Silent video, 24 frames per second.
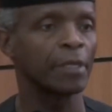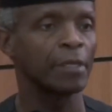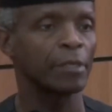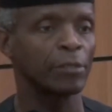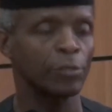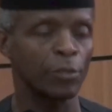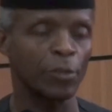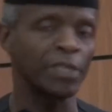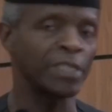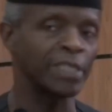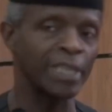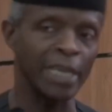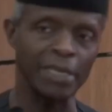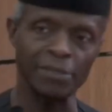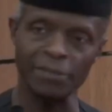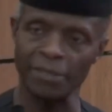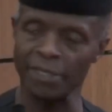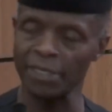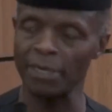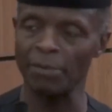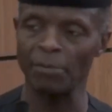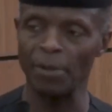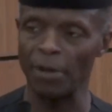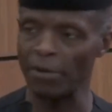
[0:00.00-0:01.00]
So they
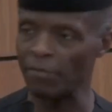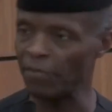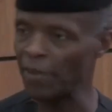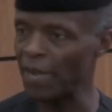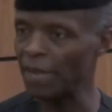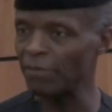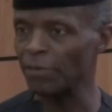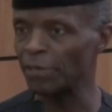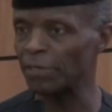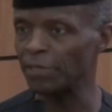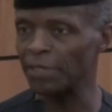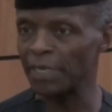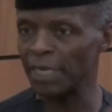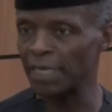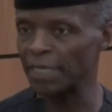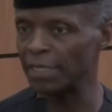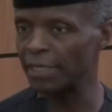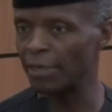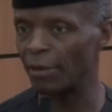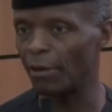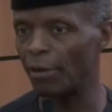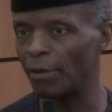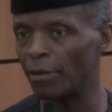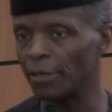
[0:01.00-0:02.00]
generate about
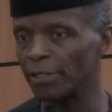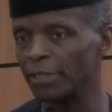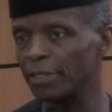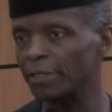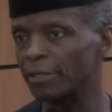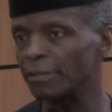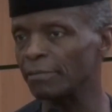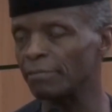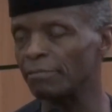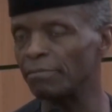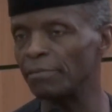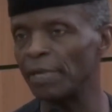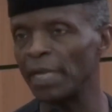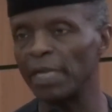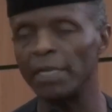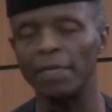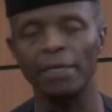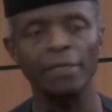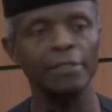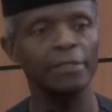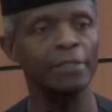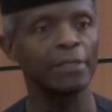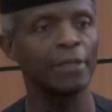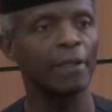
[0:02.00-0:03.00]
500 odd
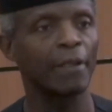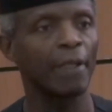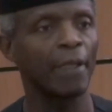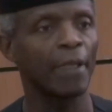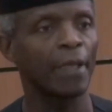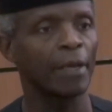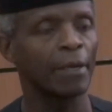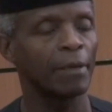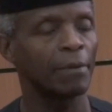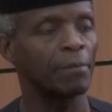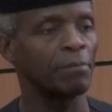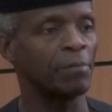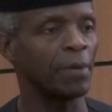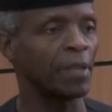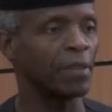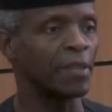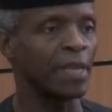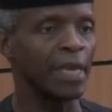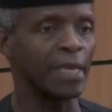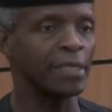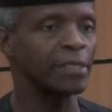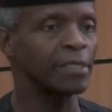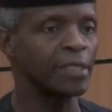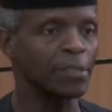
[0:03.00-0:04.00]
million, but
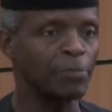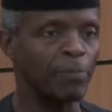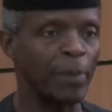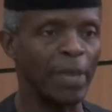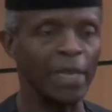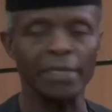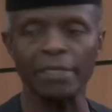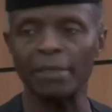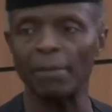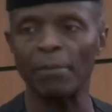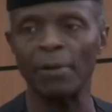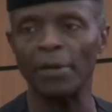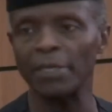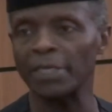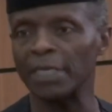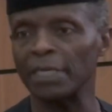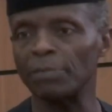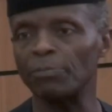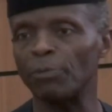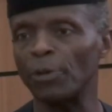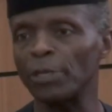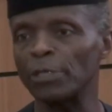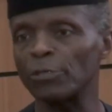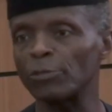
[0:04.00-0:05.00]
then spend about
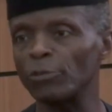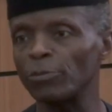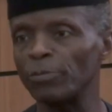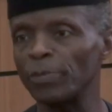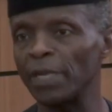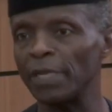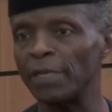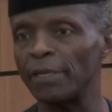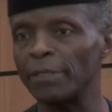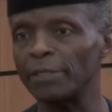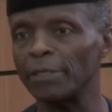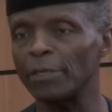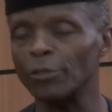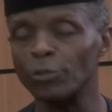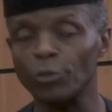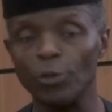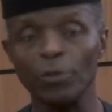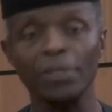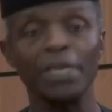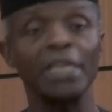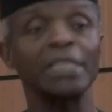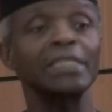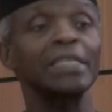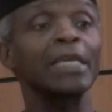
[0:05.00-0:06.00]
8.2 billion.
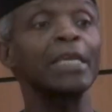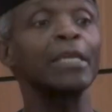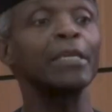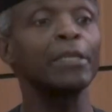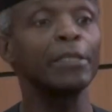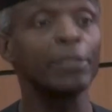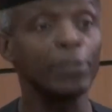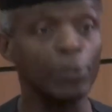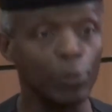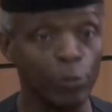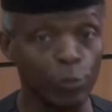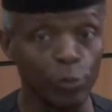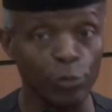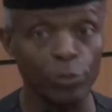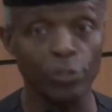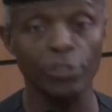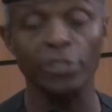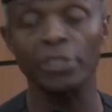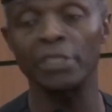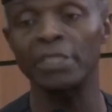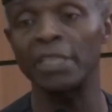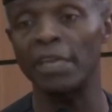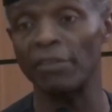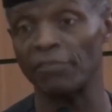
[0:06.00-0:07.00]
So there's a
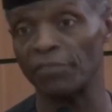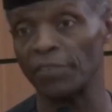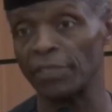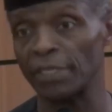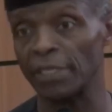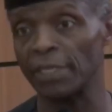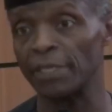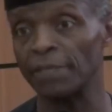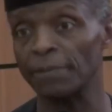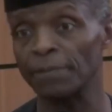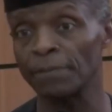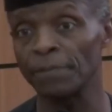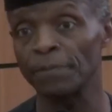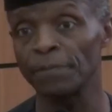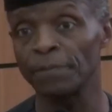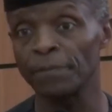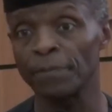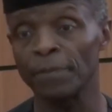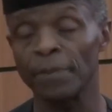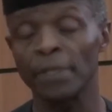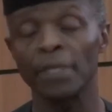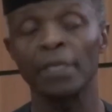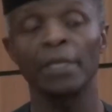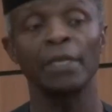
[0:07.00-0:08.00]
huge deficit.
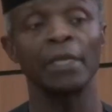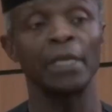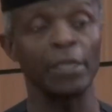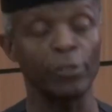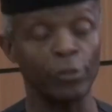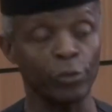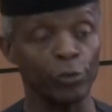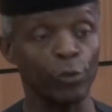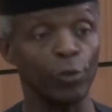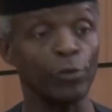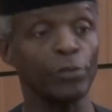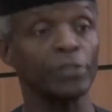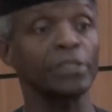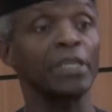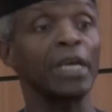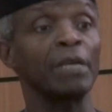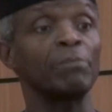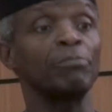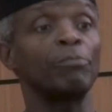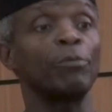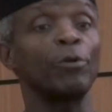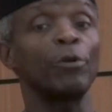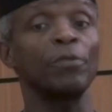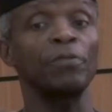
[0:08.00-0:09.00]
It shows
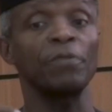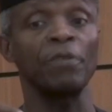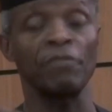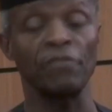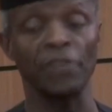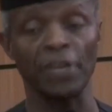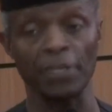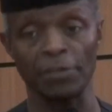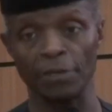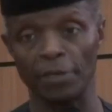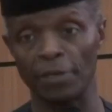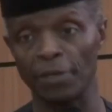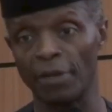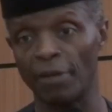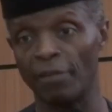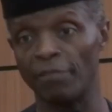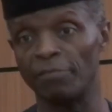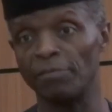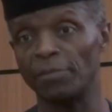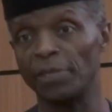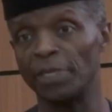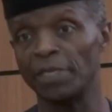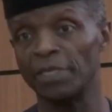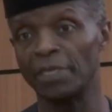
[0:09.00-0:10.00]
that both the federal
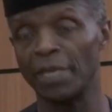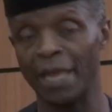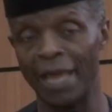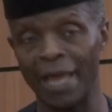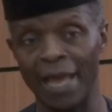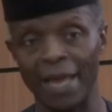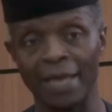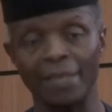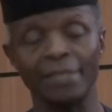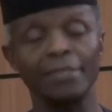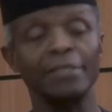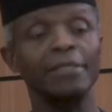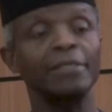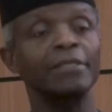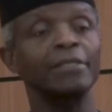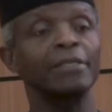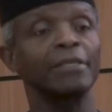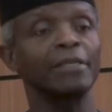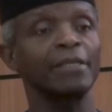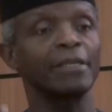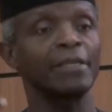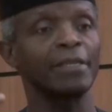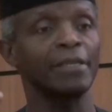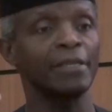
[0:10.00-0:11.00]
government and
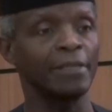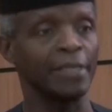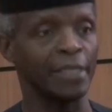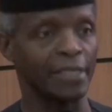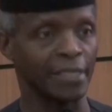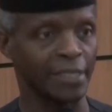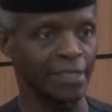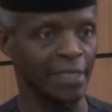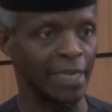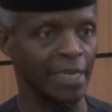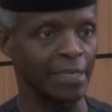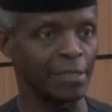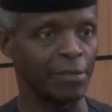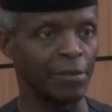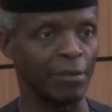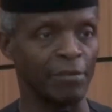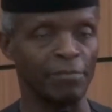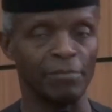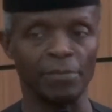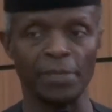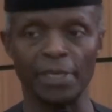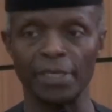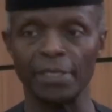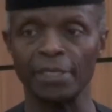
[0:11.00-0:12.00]
the state
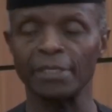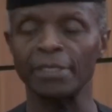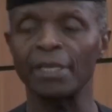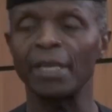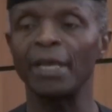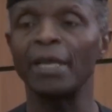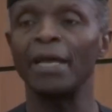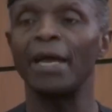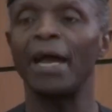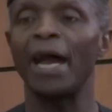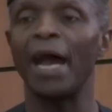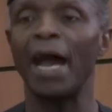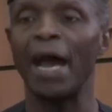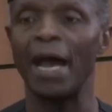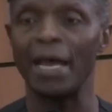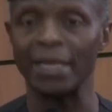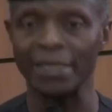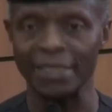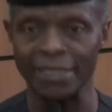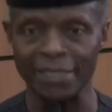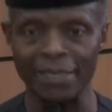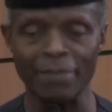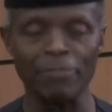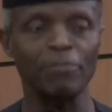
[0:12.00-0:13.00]
governments
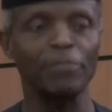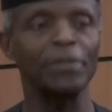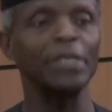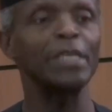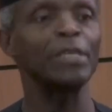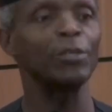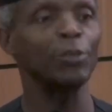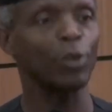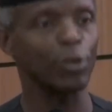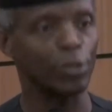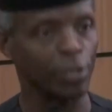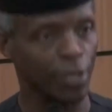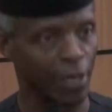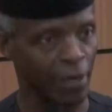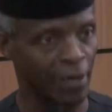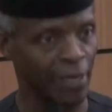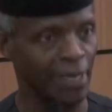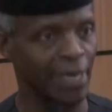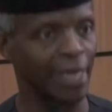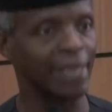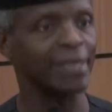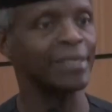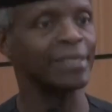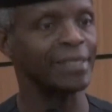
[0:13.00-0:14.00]
are simply not
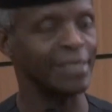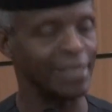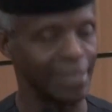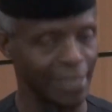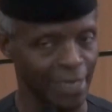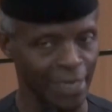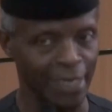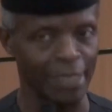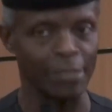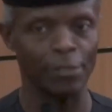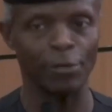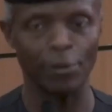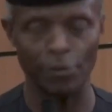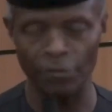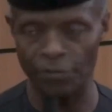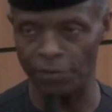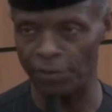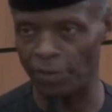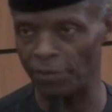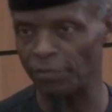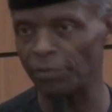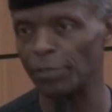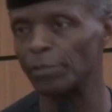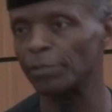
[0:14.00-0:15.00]
collecting enough
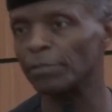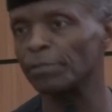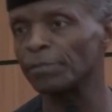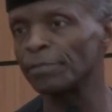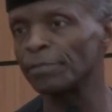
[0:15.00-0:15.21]
revenue.